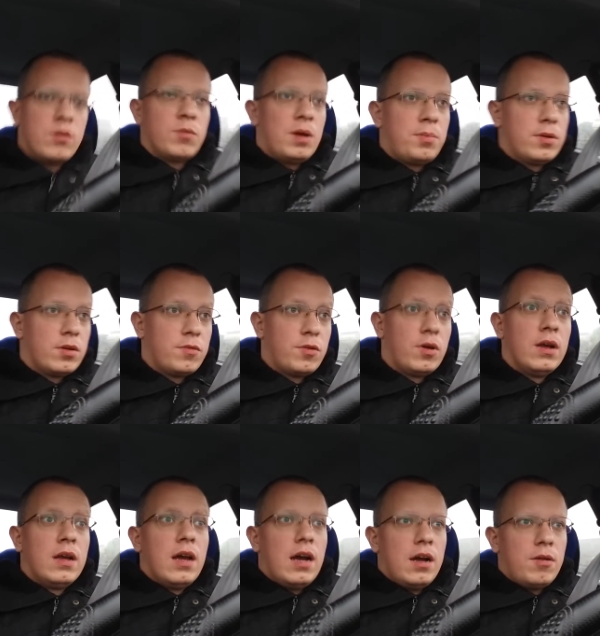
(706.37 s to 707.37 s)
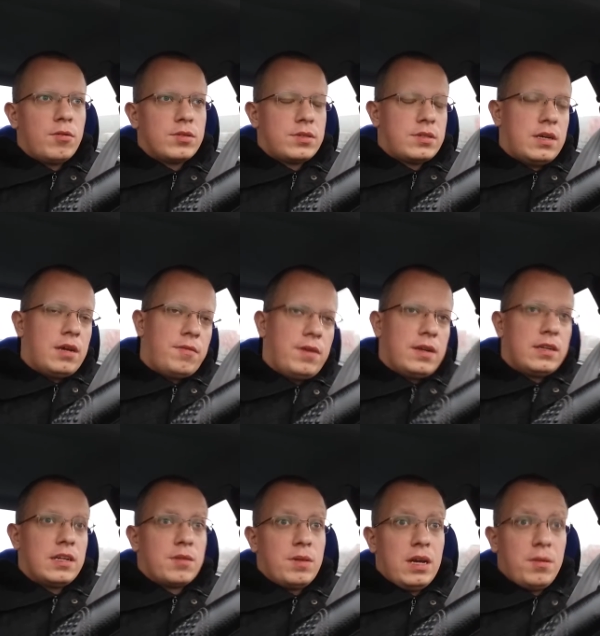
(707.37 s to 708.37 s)
my point of view, I was thinking
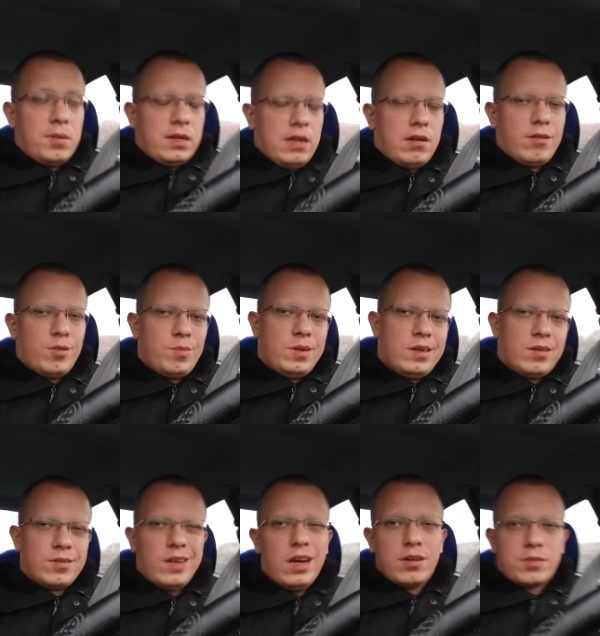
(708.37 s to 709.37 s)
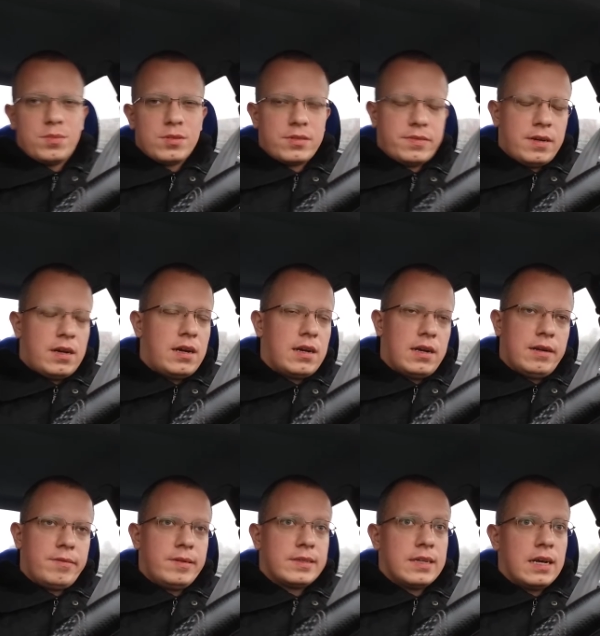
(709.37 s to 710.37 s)
that maybe there will be no atmosphere
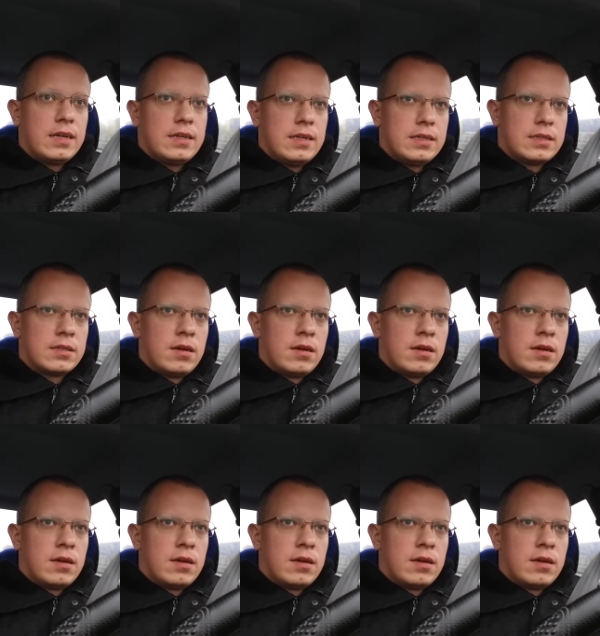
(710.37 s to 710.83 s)
and things like this.